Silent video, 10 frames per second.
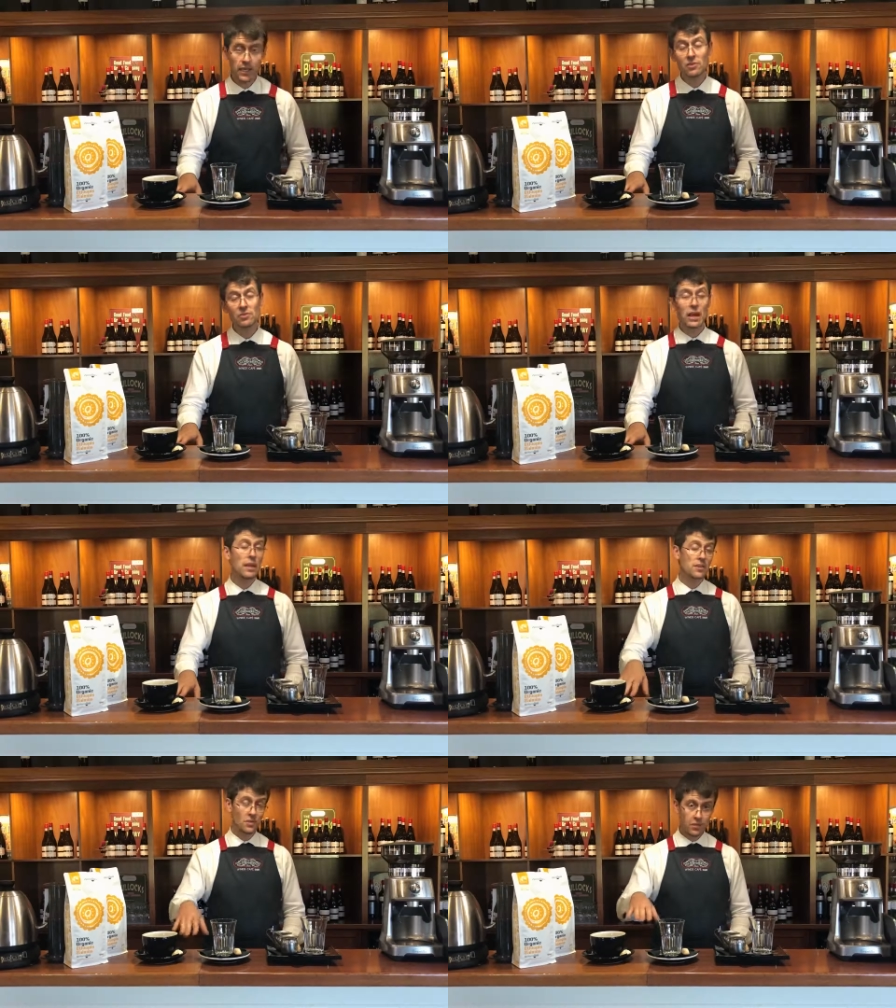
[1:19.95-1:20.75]
In
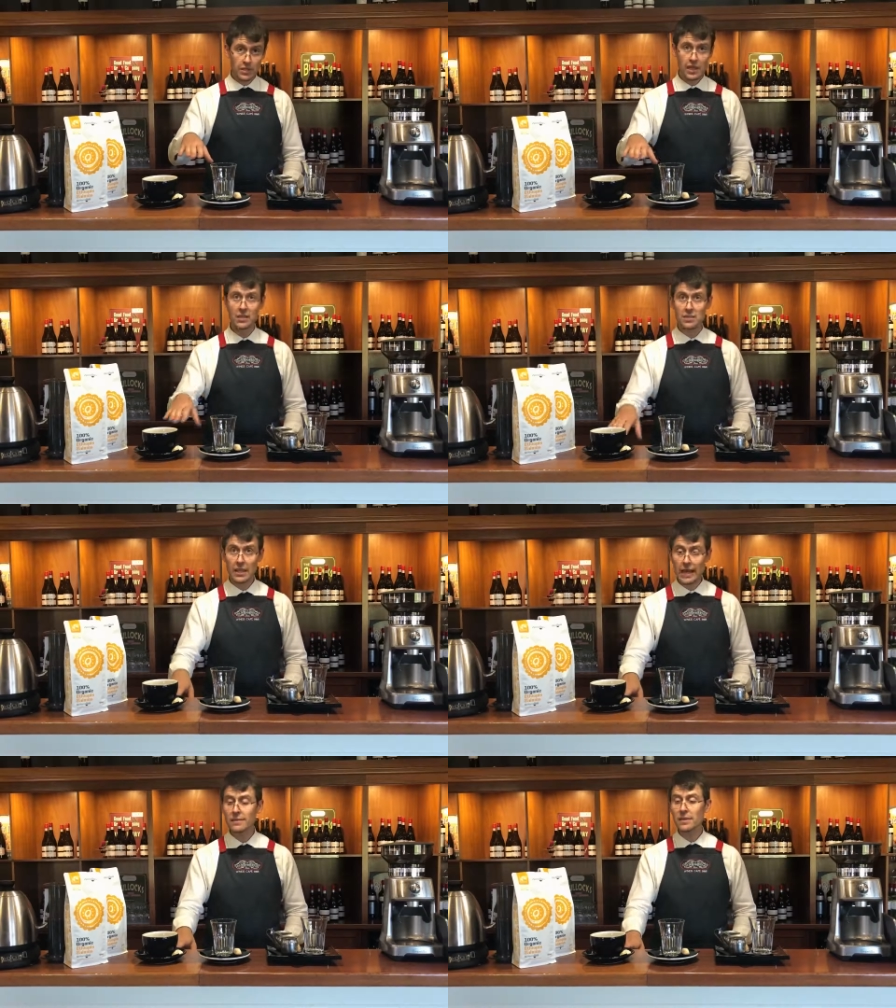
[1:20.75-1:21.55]
Australia it's known as
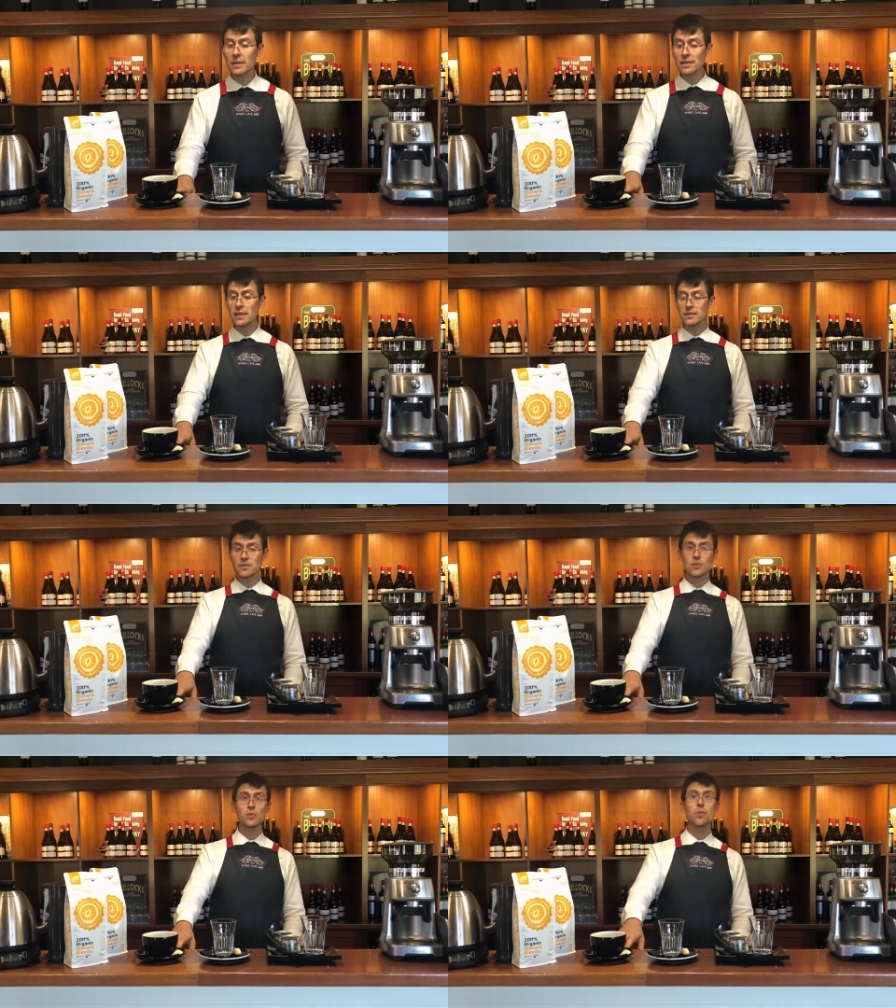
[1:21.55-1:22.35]
latte, and then
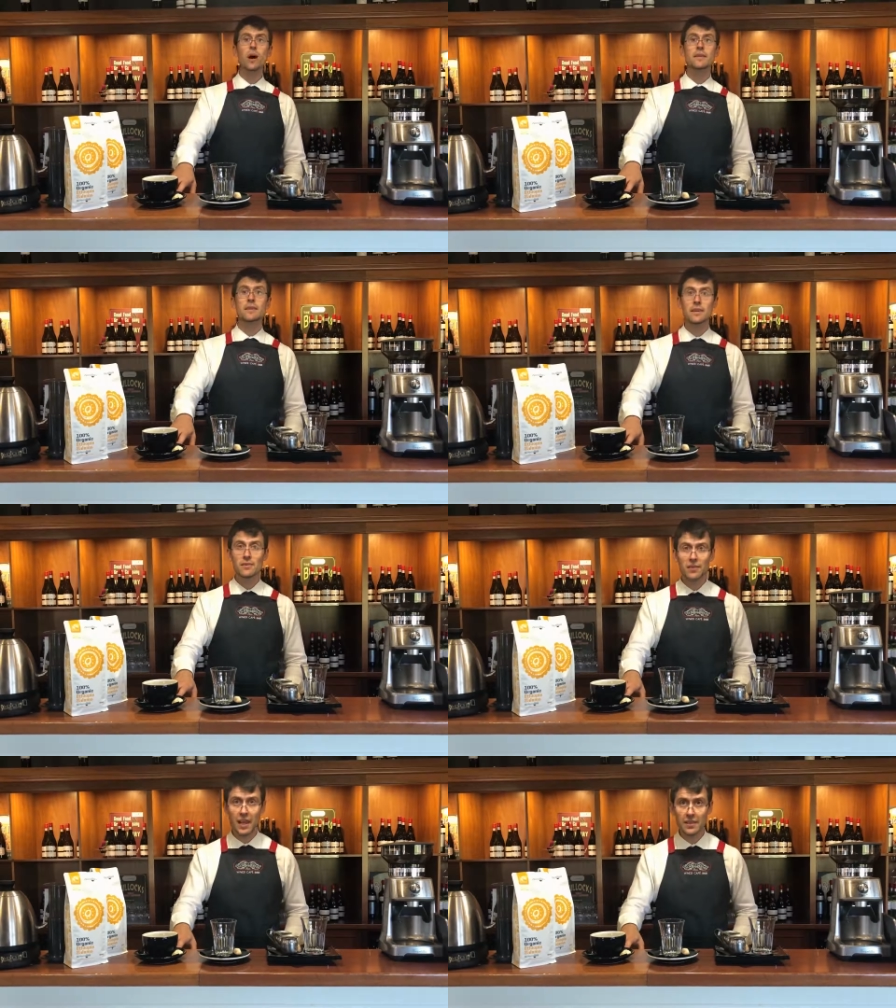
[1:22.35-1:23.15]
this is the one that
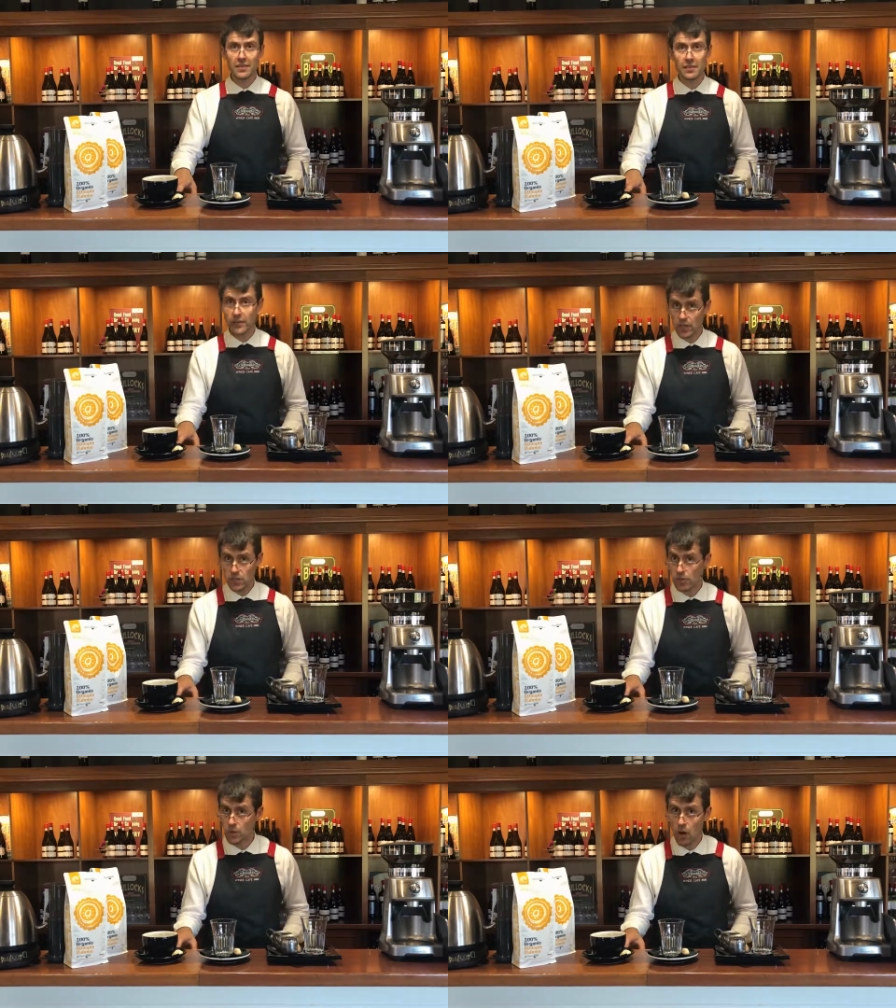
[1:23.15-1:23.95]
creates the
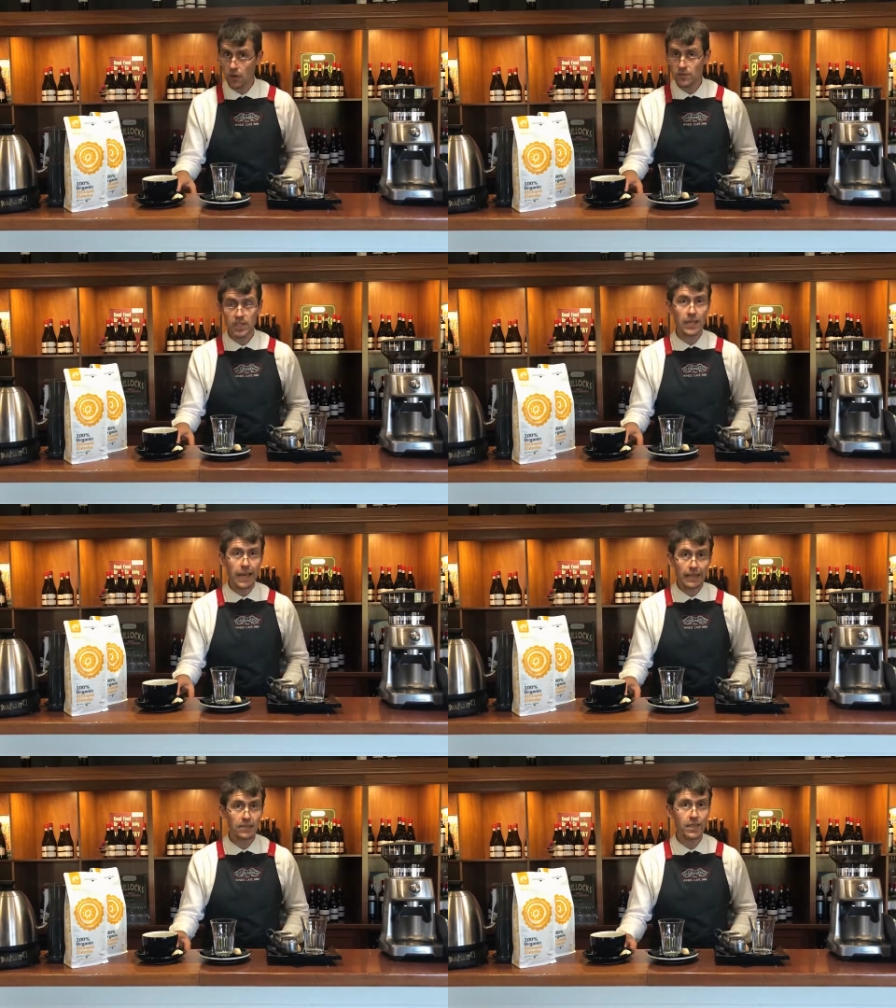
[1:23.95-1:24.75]
fashion of the
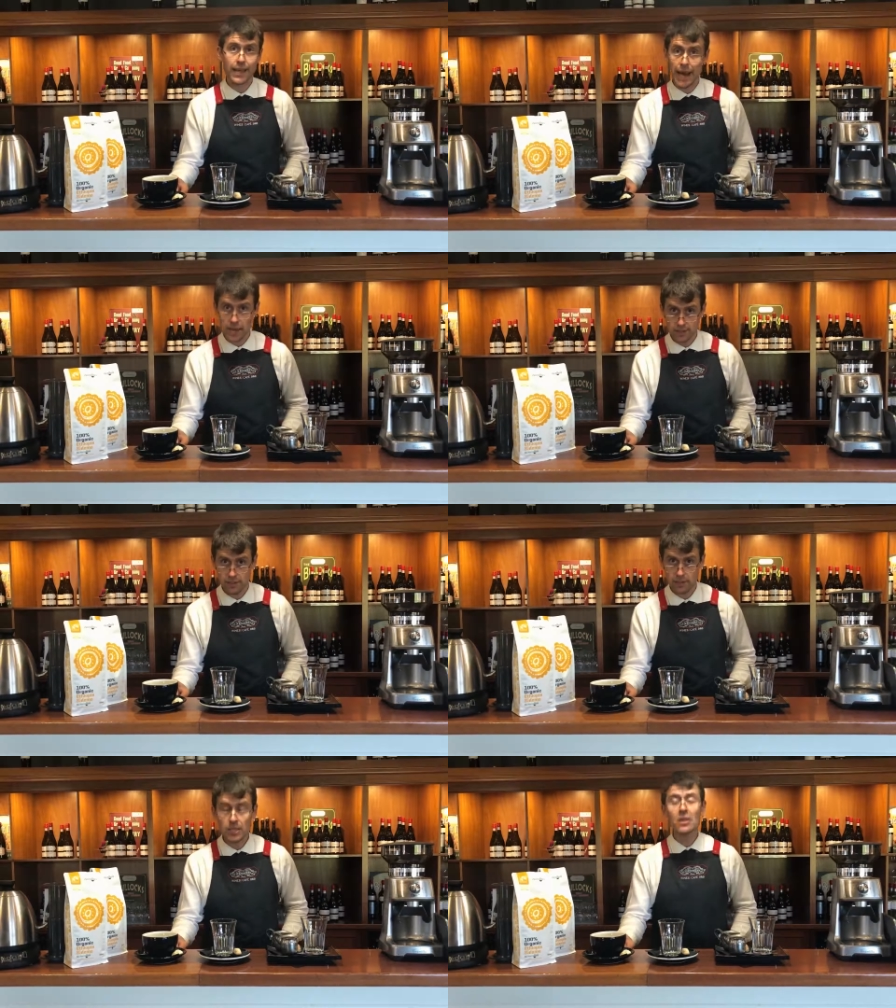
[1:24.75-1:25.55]
latte art.